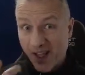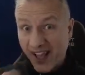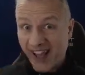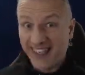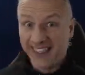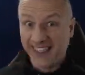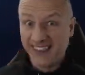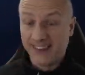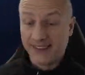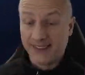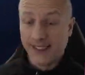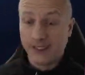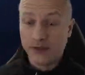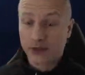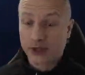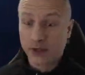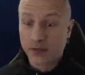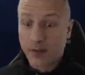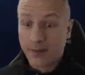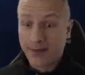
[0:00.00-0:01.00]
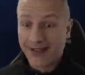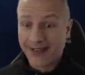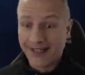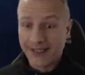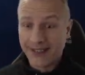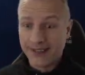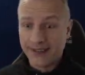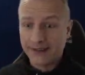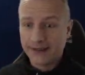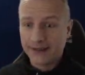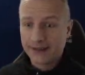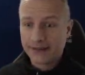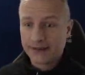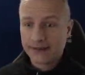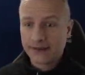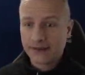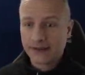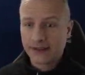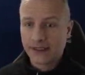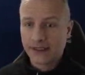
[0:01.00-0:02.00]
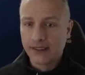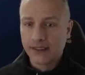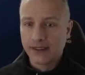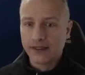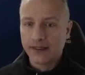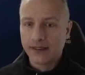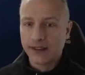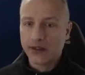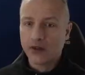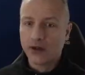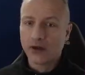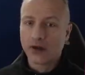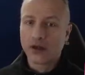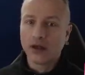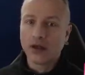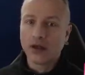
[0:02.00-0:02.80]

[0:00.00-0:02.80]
Did say it was going to be a bad idea. That didn't take long.